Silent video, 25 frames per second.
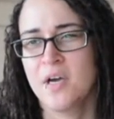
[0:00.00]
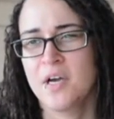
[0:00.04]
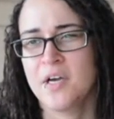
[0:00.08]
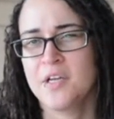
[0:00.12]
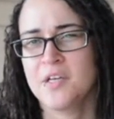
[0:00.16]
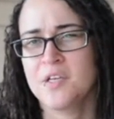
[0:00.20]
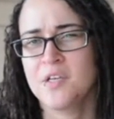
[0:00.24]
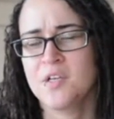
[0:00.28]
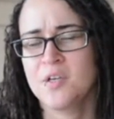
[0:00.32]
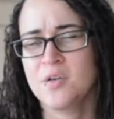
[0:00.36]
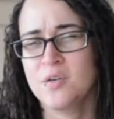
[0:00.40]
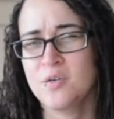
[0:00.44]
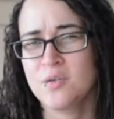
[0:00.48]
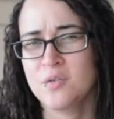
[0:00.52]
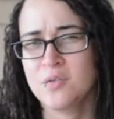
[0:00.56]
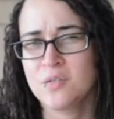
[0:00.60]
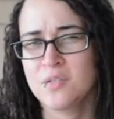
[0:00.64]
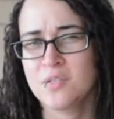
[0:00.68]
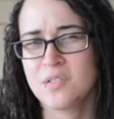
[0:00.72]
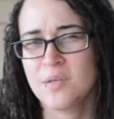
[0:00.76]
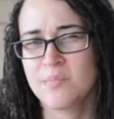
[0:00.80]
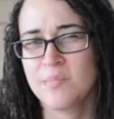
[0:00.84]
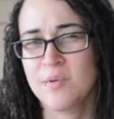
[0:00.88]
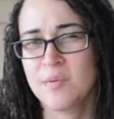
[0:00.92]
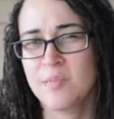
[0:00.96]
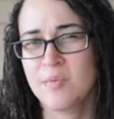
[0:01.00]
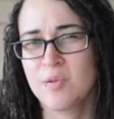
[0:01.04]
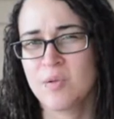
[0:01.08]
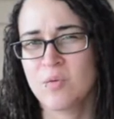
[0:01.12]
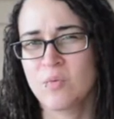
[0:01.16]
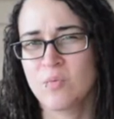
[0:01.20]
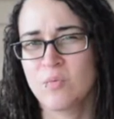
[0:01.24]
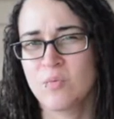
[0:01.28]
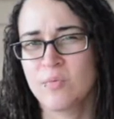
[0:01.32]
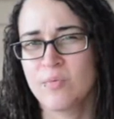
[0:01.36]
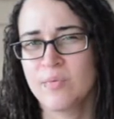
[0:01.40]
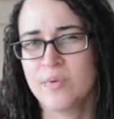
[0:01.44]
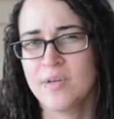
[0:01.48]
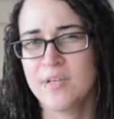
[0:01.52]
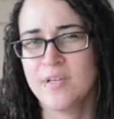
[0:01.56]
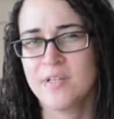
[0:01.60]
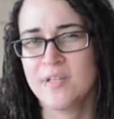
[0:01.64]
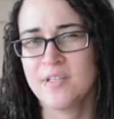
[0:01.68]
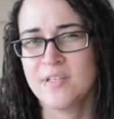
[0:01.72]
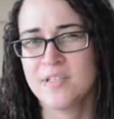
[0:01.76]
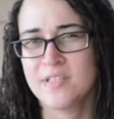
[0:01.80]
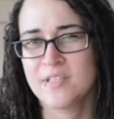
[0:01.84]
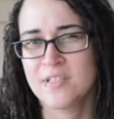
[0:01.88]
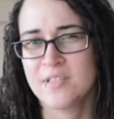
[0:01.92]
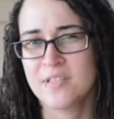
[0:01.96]
I know some people are
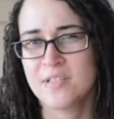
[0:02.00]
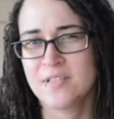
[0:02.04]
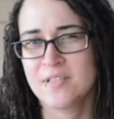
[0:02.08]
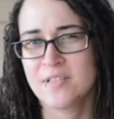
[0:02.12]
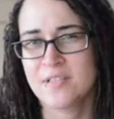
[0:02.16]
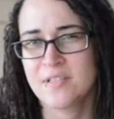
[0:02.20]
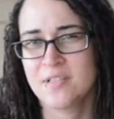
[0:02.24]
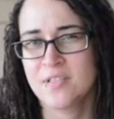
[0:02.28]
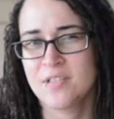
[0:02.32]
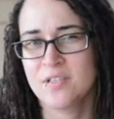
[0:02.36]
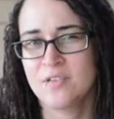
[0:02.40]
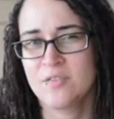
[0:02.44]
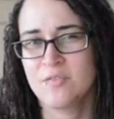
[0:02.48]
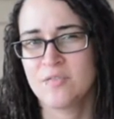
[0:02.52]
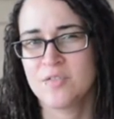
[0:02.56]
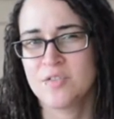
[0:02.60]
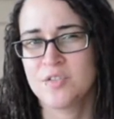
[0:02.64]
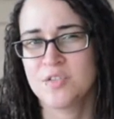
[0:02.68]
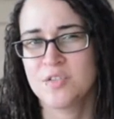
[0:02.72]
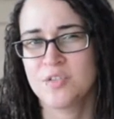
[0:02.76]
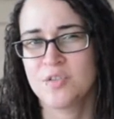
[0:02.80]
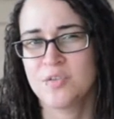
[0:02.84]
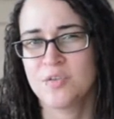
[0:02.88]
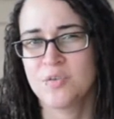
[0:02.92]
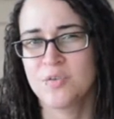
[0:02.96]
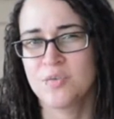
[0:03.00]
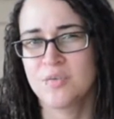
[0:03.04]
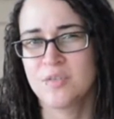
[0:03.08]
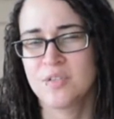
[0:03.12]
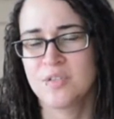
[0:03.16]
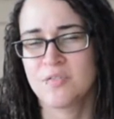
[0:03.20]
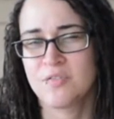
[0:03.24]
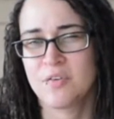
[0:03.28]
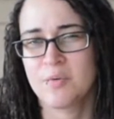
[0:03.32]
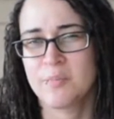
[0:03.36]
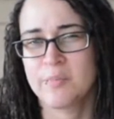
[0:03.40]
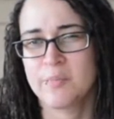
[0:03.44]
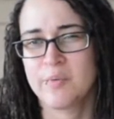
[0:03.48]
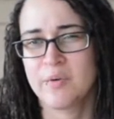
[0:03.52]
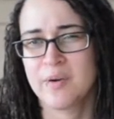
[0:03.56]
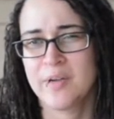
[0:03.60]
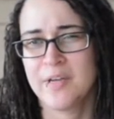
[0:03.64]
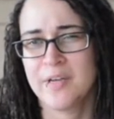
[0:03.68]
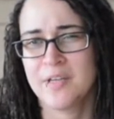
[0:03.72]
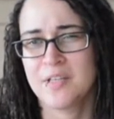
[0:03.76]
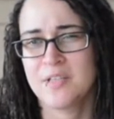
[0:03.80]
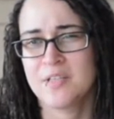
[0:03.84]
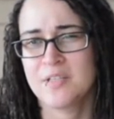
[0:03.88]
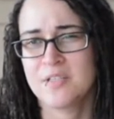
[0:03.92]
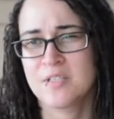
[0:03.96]
really sensitive to different
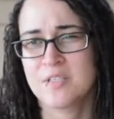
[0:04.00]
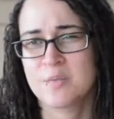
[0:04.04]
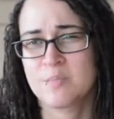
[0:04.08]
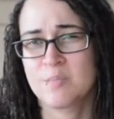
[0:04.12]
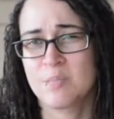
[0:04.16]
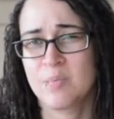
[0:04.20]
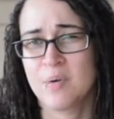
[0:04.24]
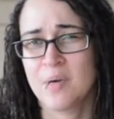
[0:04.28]
brands,